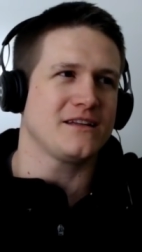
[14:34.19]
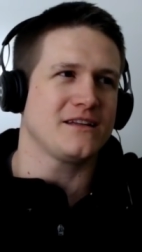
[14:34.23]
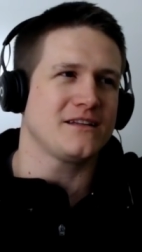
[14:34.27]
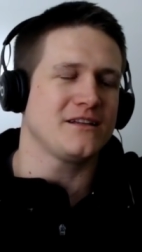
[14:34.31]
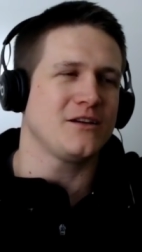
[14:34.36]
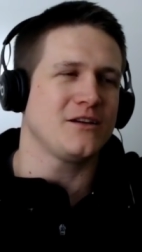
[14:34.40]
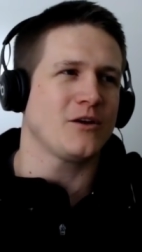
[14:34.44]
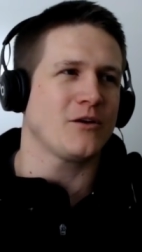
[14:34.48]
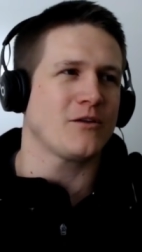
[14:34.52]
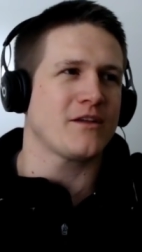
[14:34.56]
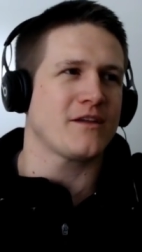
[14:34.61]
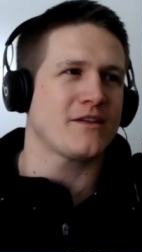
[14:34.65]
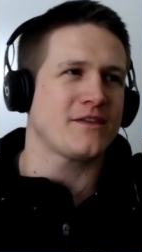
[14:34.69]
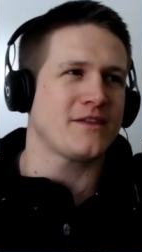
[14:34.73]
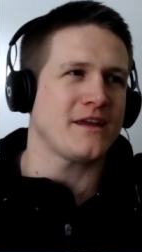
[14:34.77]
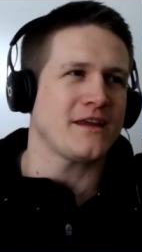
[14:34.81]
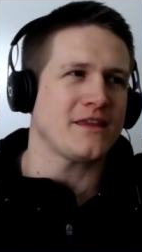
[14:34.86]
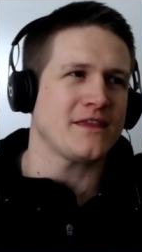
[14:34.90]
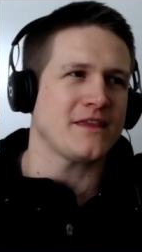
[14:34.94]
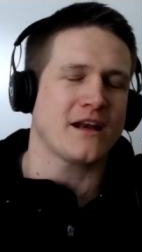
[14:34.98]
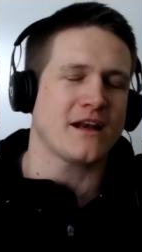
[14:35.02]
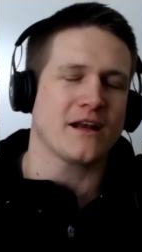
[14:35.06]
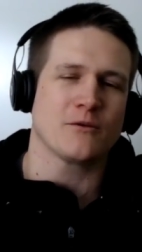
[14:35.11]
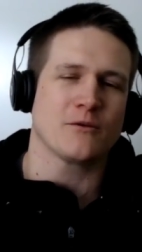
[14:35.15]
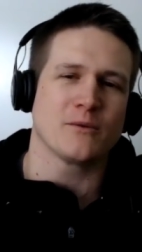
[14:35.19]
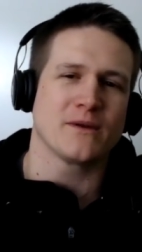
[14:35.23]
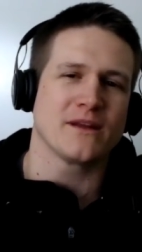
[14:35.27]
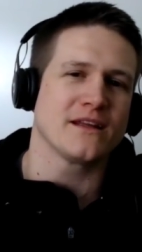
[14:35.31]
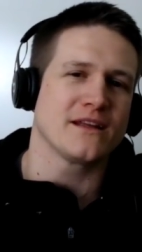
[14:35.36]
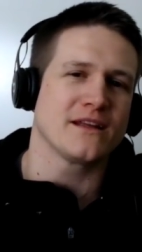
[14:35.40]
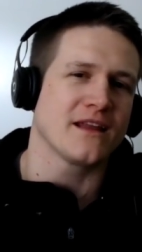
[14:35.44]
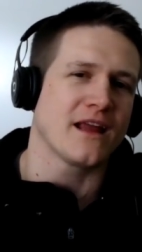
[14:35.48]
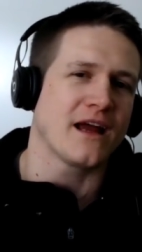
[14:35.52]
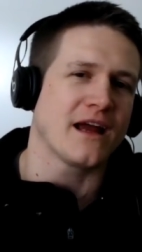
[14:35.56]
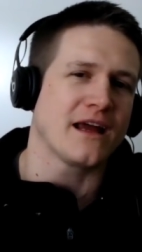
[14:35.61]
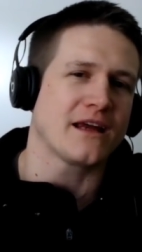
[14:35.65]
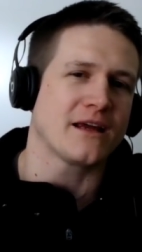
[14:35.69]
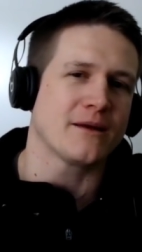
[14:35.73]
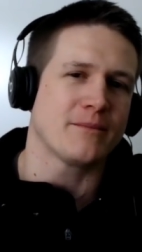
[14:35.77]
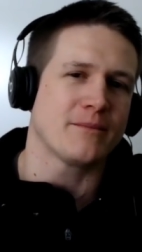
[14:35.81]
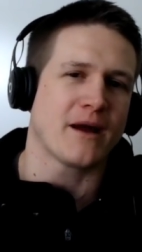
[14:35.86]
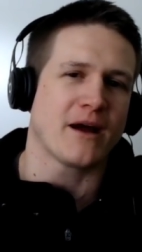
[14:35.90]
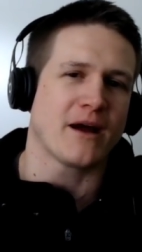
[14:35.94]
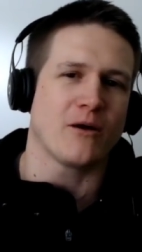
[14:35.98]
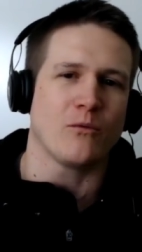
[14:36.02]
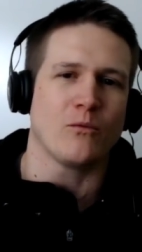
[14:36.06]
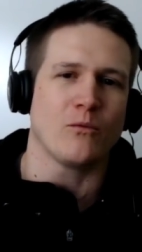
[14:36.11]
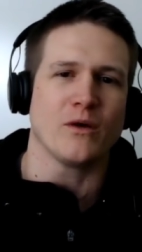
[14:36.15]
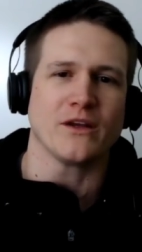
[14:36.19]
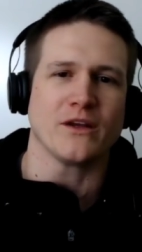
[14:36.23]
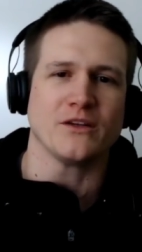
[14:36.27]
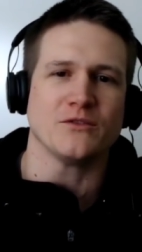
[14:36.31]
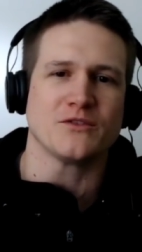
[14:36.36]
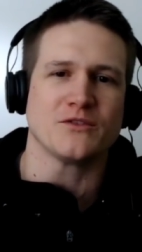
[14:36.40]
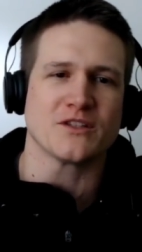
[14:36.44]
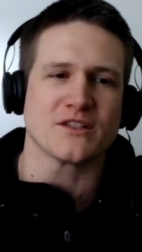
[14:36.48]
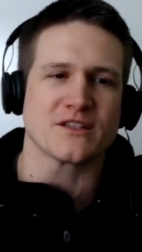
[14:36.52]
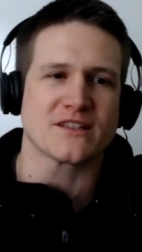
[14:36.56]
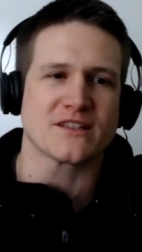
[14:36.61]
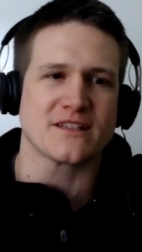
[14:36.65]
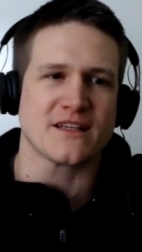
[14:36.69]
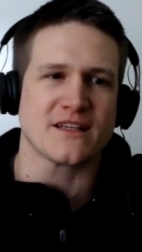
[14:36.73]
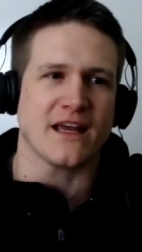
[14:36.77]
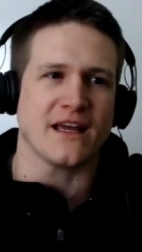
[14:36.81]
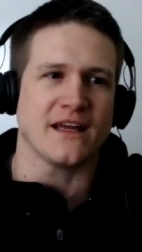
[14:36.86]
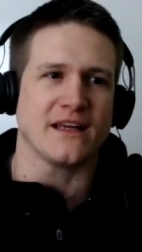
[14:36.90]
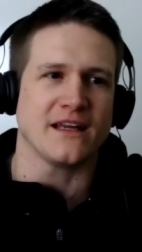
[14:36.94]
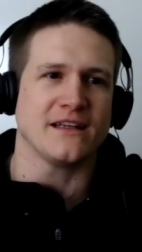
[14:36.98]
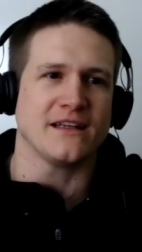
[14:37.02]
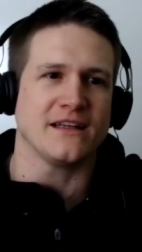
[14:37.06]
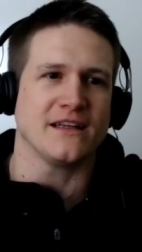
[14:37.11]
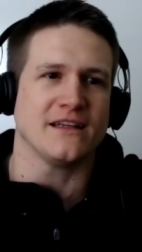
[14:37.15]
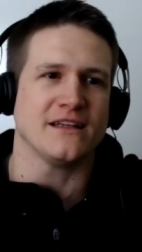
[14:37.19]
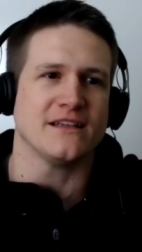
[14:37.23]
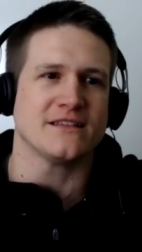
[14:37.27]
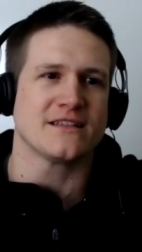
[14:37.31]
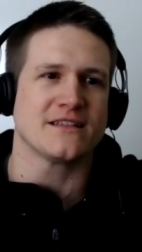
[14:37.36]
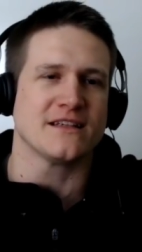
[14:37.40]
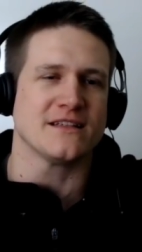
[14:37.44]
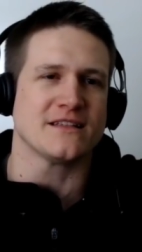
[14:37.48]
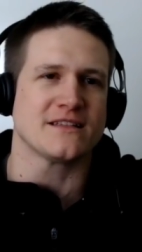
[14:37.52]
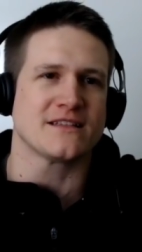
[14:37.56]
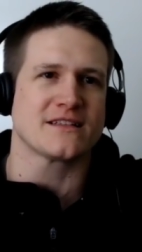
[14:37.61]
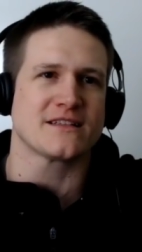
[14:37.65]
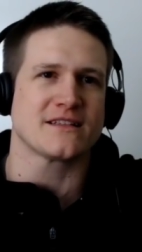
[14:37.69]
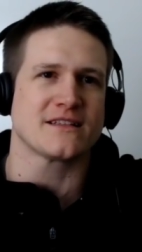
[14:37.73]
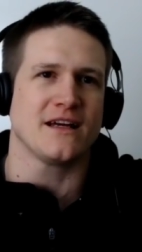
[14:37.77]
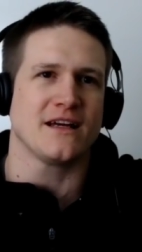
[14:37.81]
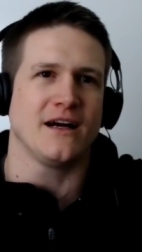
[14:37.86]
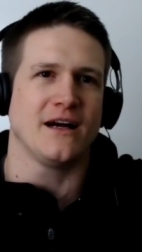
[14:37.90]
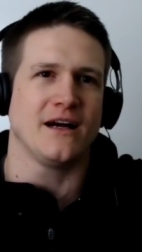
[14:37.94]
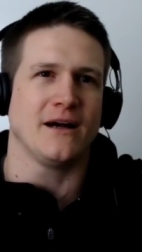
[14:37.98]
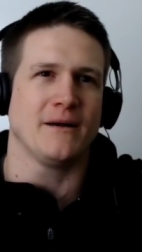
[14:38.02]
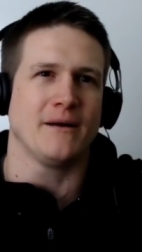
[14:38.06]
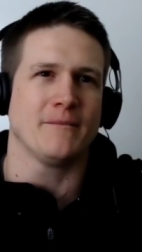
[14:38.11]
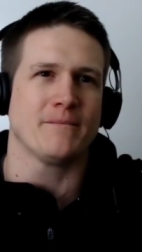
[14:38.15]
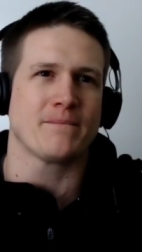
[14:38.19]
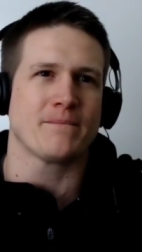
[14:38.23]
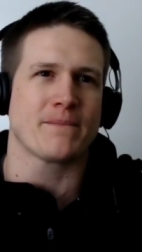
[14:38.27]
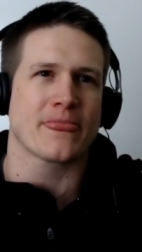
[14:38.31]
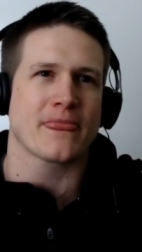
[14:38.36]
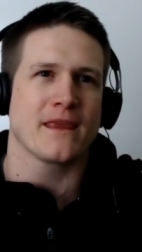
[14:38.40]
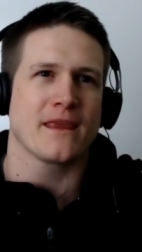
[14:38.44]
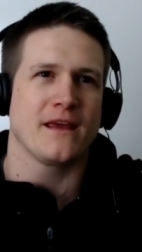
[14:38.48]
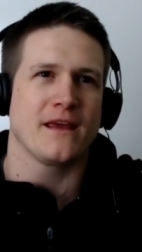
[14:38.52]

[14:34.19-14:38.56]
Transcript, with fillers: you know, the thing that I really like about what you just said is it's um